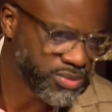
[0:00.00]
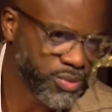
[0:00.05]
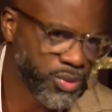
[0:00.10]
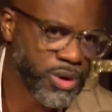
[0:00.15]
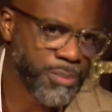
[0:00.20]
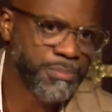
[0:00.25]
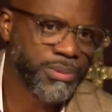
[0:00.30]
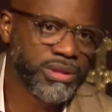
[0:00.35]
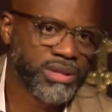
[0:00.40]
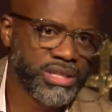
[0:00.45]
And
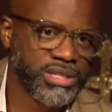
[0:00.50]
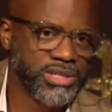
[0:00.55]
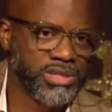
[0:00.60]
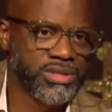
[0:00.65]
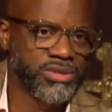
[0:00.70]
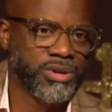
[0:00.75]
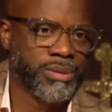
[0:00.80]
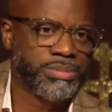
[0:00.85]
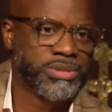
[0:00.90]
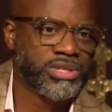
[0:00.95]
we'll put these
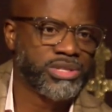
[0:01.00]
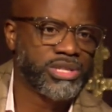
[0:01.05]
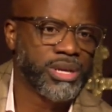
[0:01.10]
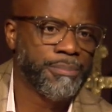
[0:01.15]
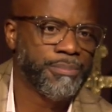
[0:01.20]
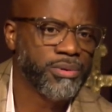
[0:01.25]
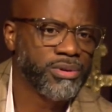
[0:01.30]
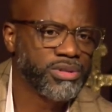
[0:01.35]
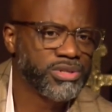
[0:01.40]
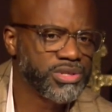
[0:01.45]
scriptures
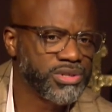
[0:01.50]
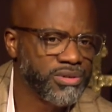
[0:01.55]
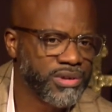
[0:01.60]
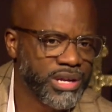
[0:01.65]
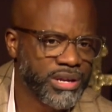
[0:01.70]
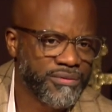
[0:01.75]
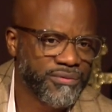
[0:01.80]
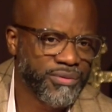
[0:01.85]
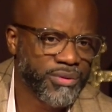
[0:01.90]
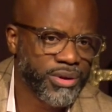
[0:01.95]
up on the
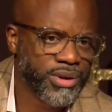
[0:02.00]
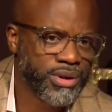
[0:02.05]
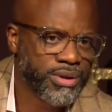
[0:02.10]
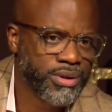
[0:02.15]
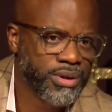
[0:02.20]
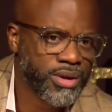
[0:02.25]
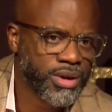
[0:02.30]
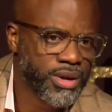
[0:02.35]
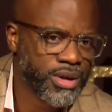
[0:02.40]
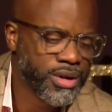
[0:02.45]
screen for you
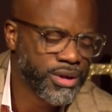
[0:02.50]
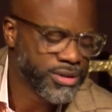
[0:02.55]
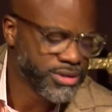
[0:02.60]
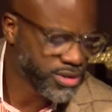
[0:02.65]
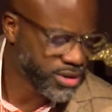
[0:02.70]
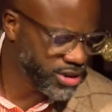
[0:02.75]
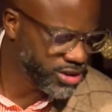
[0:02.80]
so